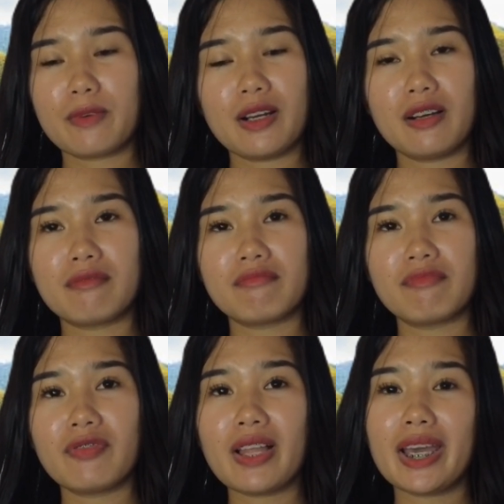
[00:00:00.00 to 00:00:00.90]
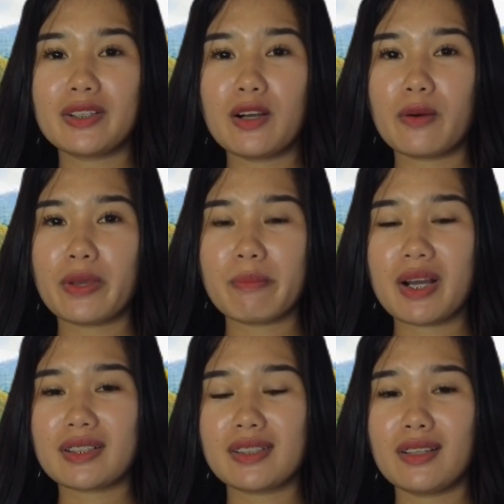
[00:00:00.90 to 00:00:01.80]
flight going
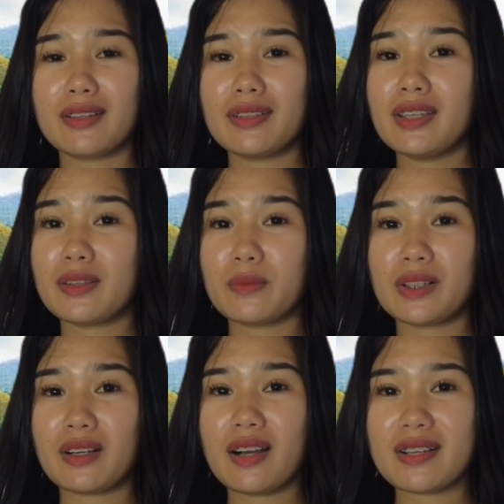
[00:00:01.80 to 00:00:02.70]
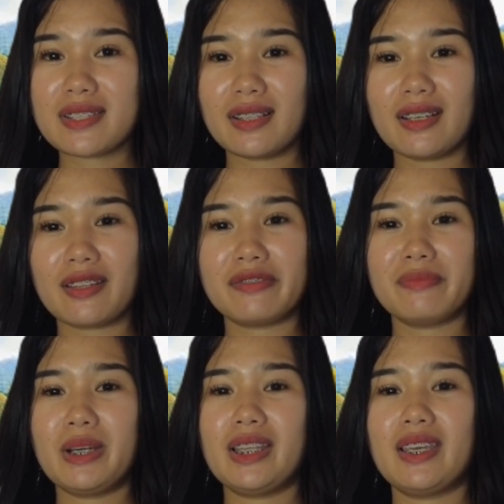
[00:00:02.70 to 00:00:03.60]
back to London, it will cost a lot of
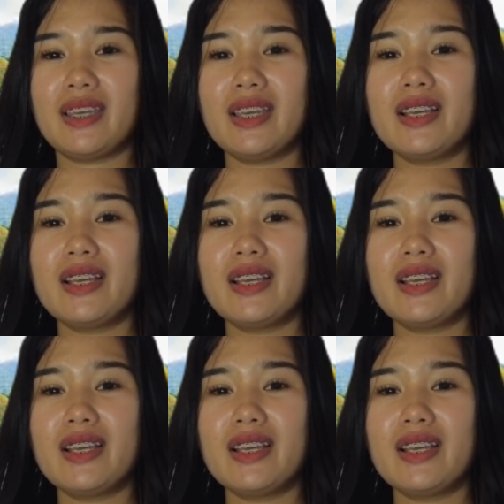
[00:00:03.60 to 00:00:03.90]
money.